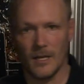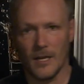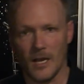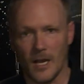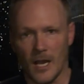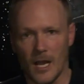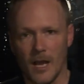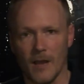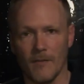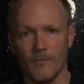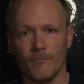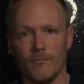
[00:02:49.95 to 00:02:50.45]

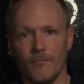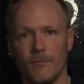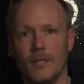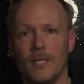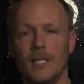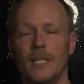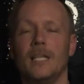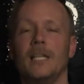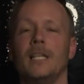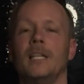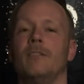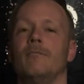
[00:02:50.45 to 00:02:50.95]
I've
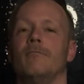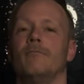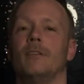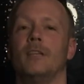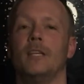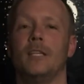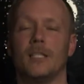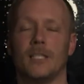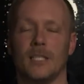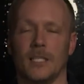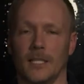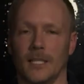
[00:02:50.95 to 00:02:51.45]
really
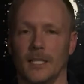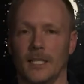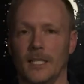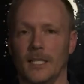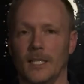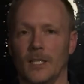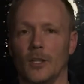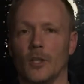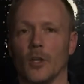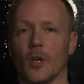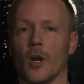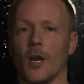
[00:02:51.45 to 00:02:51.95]
recently
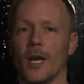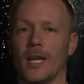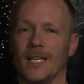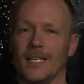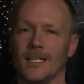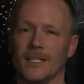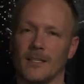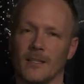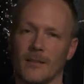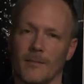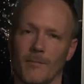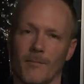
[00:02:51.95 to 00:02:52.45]

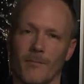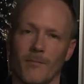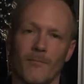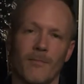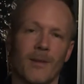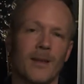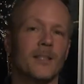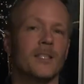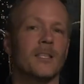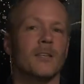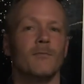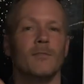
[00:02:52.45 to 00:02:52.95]

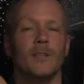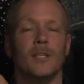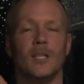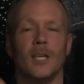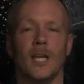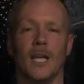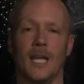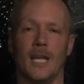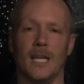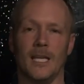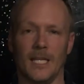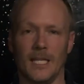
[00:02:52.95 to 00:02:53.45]
massively
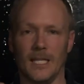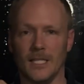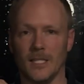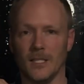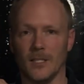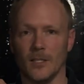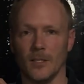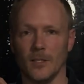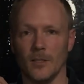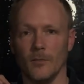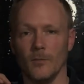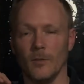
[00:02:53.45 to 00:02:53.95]
getting
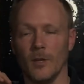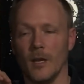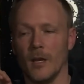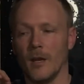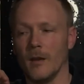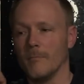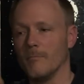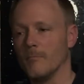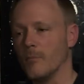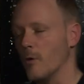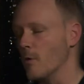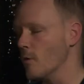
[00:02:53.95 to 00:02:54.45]
into
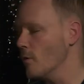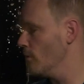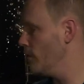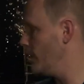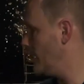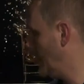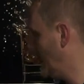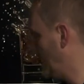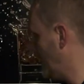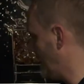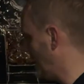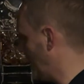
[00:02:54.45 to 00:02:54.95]
pouring
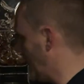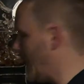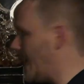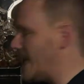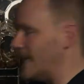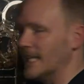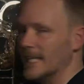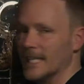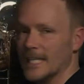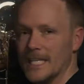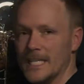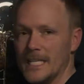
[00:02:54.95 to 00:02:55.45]
it
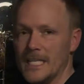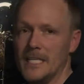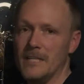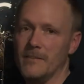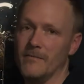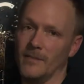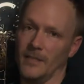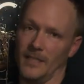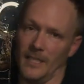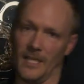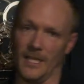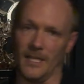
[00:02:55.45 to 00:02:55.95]
and
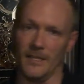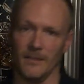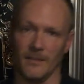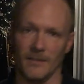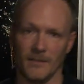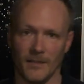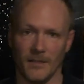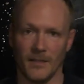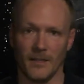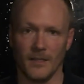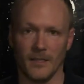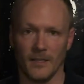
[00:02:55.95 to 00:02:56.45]
leaving it.
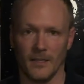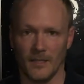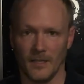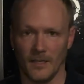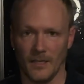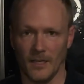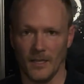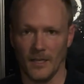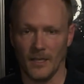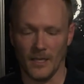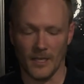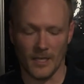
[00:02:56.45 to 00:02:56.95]

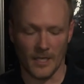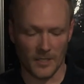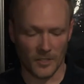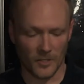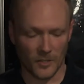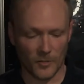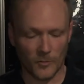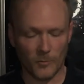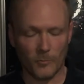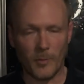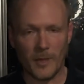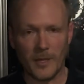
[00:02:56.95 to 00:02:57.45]

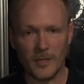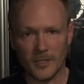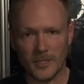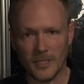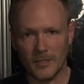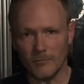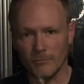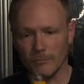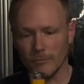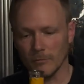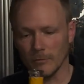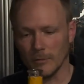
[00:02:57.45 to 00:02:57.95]
Especially
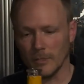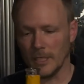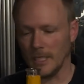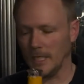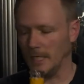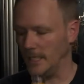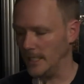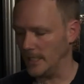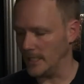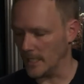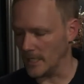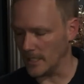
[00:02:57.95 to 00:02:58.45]

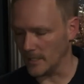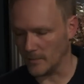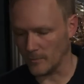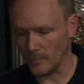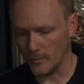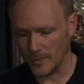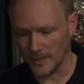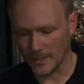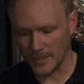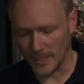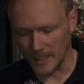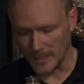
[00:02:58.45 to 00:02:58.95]
really nice
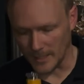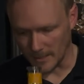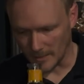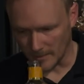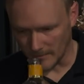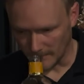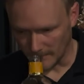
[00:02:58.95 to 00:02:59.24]
whiskies.